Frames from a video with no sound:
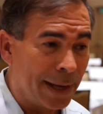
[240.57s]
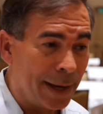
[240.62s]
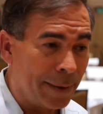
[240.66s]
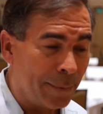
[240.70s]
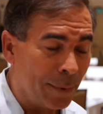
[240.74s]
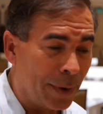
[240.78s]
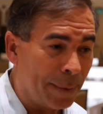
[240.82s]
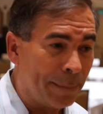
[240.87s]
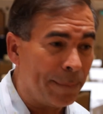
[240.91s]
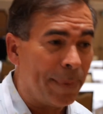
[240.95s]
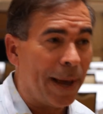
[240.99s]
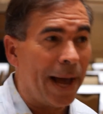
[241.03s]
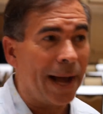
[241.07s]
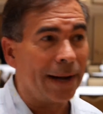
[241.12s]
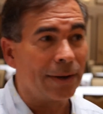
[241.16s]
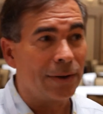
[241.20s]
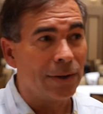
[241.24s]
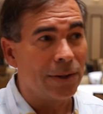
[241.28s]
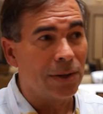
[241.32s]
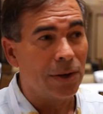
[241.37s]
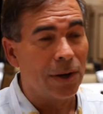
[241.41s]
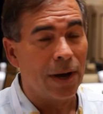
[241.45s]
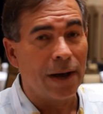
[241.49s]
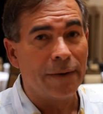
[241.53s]
I went back
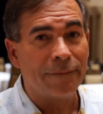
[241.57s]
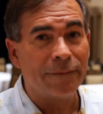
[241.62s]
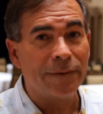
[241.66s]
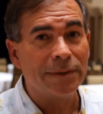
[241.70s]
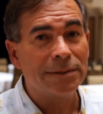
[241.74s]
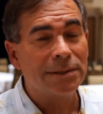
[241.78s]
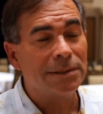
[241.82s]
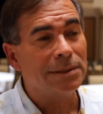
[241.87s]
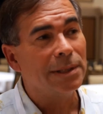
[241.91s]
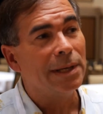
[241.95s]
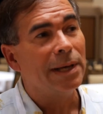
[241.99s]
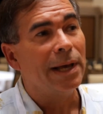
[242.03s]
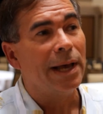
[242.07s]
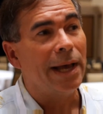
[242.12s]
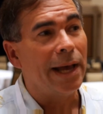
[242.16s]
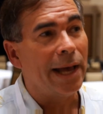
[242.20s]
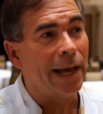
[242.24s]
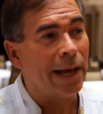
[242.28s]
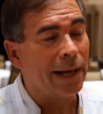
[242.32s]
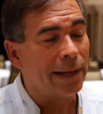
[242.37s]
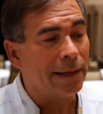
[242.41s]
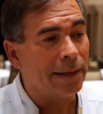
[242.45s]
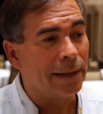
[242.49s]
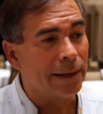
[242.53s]
to the office,
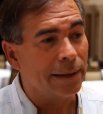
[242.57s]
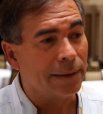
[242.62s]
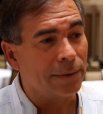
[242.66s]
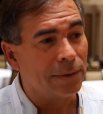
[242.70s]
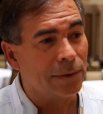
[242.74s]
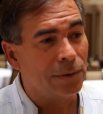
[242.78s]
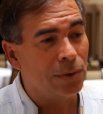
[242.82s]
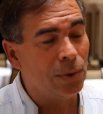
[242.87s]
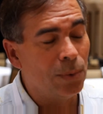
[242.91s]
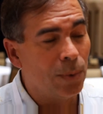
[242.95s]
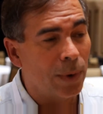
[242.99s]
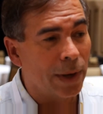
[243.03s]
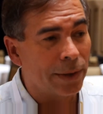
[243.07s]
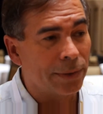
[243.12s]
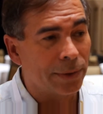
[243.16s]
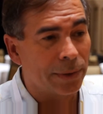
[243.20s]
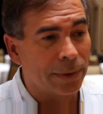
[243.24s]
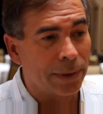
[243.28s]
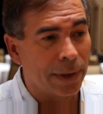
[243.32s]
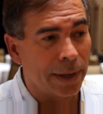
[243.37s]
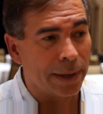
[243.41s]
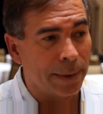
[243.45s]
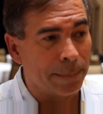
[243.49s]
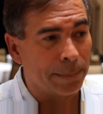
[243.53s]
had 2
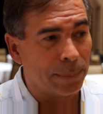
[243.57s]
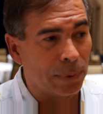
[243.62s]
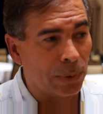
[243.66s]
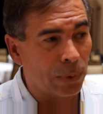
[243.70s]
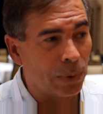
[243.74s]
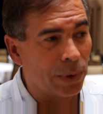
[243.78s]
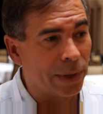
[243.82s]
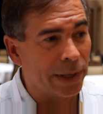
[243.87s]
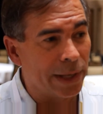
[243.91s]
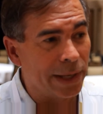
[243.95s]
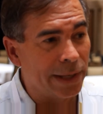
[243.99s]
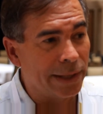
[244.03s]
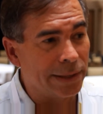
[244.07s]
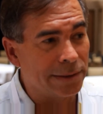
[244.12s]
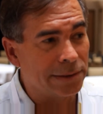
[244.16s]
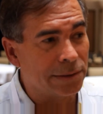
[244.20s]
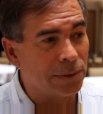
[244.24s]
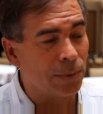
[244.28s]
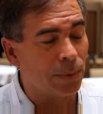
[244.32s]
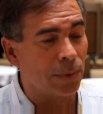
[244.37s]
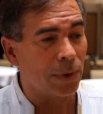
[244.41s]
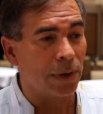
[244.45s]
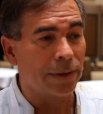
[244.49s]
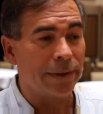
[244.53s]
other employees
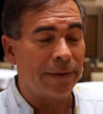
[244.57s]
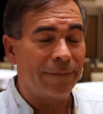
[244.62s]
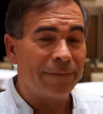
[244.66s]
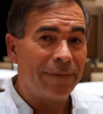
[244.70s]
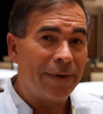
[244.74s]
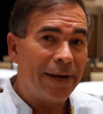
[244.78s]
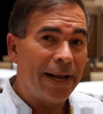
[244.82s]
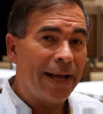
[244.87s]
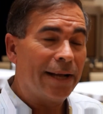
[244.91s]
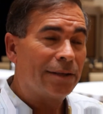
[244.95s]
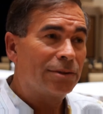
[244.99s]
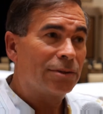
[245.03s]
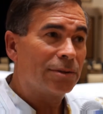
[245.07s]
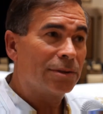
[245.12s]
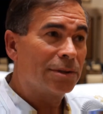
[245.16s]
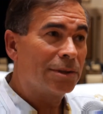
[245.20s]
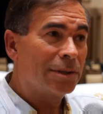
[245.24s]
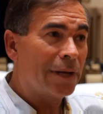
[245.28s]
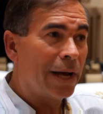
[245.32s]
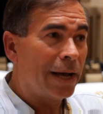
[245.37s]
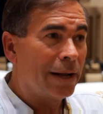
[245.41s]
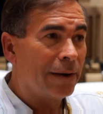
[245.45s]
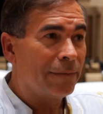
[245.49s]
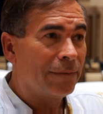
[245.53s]
who were on the financial
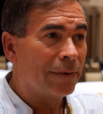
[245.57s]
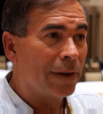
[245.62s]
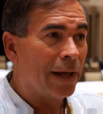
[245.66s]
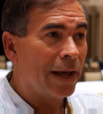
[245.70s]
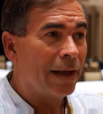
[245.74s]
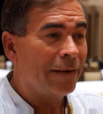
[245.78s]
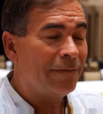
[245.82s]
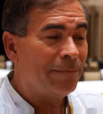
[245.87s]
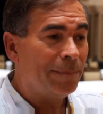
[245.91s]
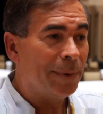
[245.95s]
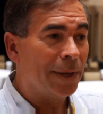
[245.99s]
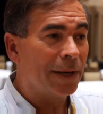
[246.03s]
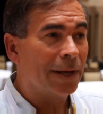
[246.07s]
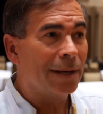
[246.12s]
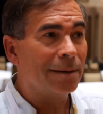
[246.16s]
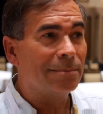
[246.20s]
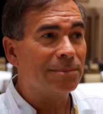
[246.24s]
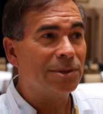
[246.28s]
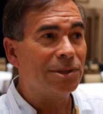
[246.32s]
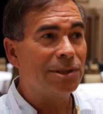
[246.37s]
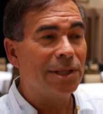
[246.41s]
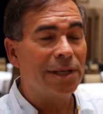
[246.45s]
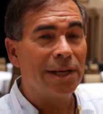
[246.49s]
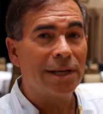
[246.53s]
side of life
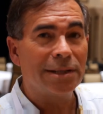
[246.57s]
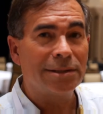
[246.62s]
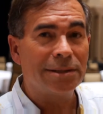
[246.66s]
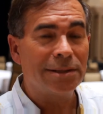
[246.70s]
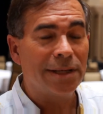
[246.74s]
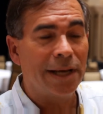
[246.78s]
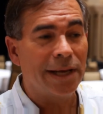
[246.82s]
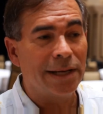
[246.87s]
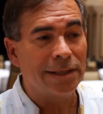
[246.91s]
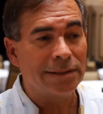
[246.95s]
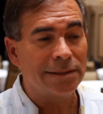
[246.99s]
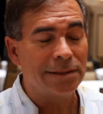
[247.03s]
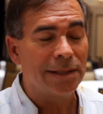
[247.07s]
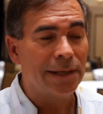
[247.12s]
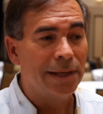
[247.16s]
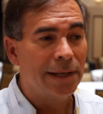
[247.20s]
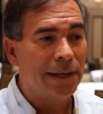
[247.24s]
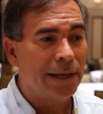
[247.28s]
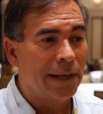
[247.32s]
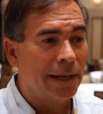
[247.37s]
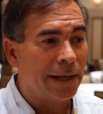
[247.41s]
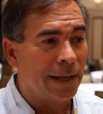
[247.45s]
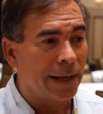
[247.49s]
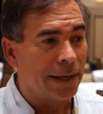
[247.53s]
become CSAs
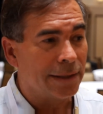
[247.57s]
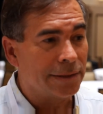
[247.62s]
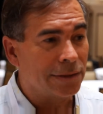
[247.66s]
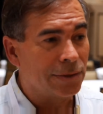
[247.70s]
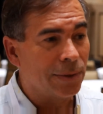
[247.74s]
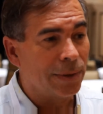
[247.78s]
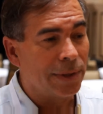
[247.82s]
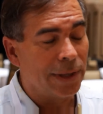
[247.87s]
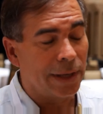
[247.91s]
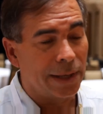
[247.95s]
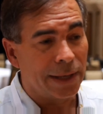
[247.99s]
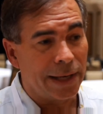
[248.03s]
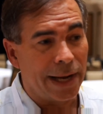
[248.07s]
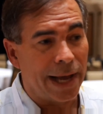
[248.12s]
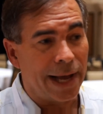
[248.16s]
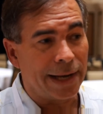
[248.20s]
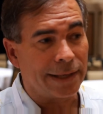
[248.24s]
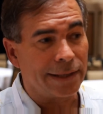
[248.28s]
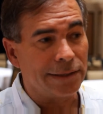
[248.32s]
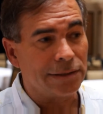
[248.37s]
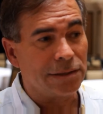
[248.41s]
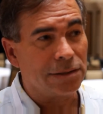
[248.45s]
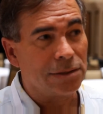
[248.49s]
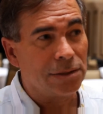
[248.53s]
so that they could
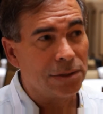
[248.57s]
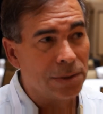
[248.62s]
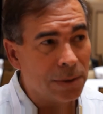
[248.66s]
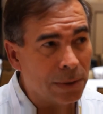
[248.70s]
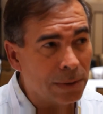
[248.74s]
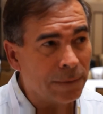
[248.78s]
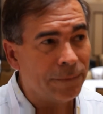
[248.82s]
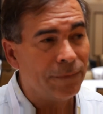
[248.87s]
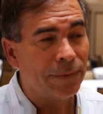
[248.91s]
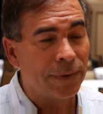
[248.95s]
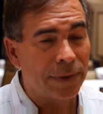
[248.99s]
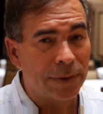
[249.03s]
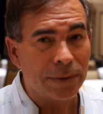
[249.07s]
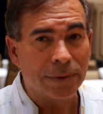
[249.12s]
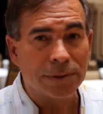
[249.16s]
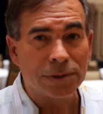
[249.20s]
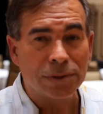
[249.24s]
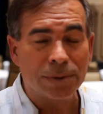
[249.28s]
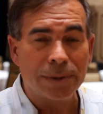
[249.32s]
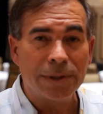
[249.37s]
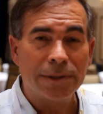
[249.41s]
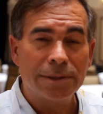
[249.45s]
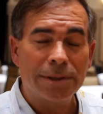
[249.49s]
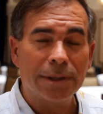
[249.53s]
act as true
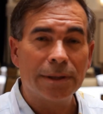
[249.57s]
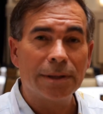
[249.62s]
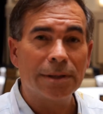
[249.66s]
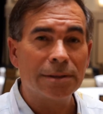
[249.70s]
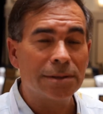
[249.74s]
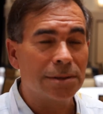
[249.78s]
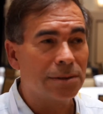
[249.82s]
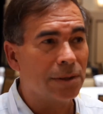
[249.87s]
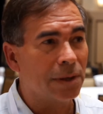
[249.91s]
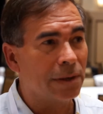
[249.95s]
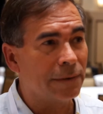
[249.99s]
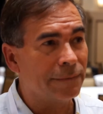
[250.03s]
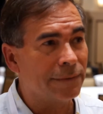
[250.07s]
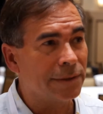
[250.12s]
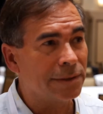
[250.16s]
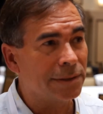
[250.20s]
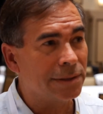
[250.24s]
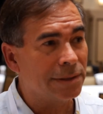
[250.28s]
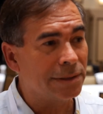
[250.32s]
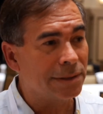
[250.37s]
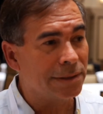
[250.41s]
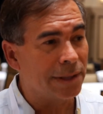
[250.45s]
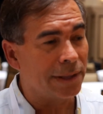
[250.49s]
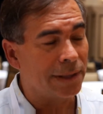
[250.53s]
fiduciaries in the
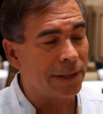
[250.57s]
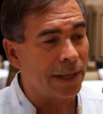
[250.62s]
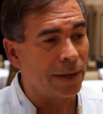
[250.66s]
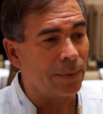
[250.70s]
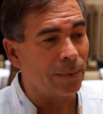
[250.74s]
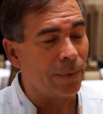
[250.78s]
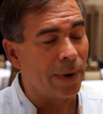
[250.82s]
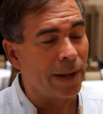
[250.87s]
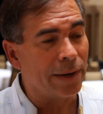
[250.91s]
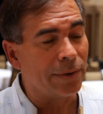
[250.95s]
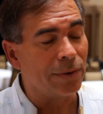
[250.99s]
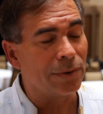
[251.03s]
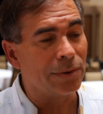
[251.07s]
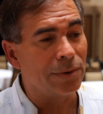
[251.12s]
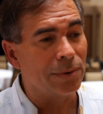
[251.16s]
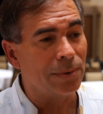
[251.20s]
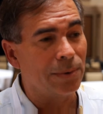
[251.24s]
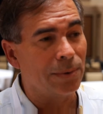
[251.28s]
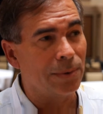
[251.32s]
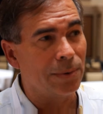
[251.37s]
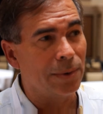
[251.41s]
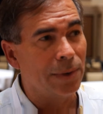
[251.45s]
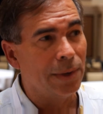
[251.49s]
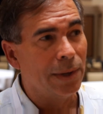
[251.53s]
services that they render
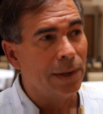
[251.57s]
to